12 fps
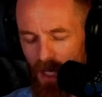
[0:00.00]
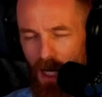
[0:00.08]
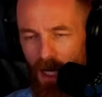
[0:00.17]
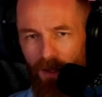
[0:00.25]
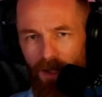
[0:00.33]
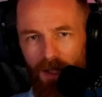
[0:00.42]

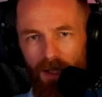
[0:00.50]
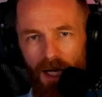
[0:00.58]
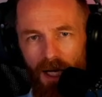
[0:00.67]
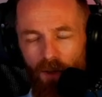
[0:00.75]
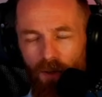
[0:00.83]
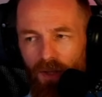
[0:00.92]
I
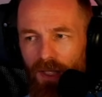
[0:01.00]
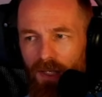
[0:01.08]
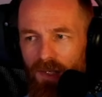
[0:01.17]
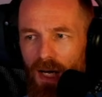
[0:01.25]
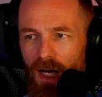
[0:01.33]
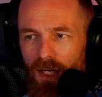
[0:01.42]
don't think it's
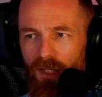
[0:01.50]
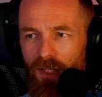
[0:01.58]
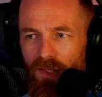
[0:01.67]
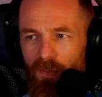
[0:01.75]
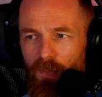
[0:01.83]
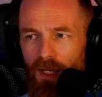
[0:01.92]
hard to
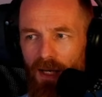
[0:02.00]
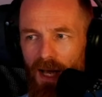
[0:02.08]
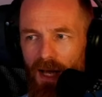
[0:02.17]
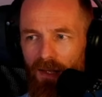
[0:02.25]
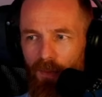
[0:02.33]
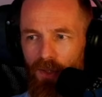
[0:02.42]
explain
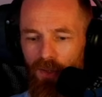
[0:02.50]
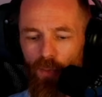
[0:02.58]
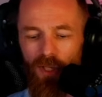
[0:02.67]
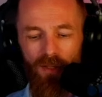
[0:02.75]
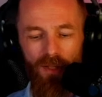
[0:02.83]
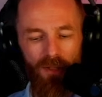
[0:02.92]
either, because what
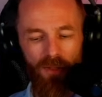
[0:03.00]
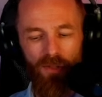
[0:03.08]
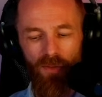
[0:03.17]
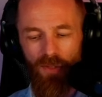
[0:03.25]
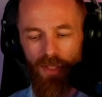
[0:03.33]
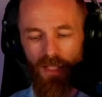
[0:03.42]
you need to do
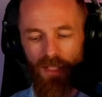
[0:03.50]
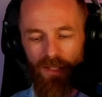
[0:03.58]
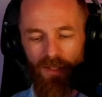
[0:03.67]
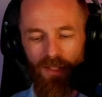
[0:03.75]
is you need to